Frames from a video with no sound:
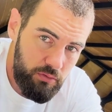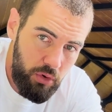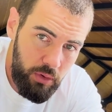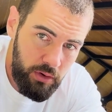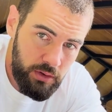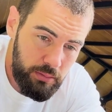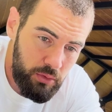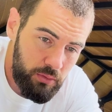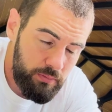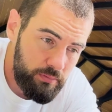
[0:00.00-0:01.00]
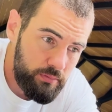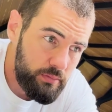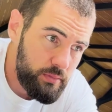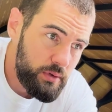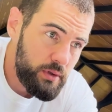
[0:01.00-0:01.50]
rolling on the ball,
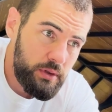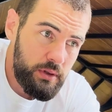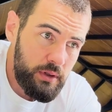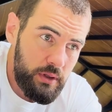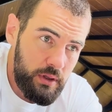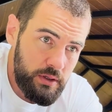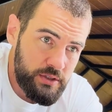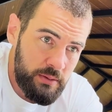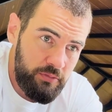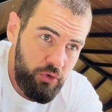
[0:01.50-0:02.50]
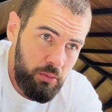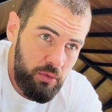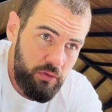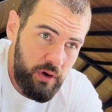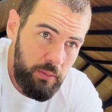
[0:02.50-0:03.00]
some form of, I'll uh,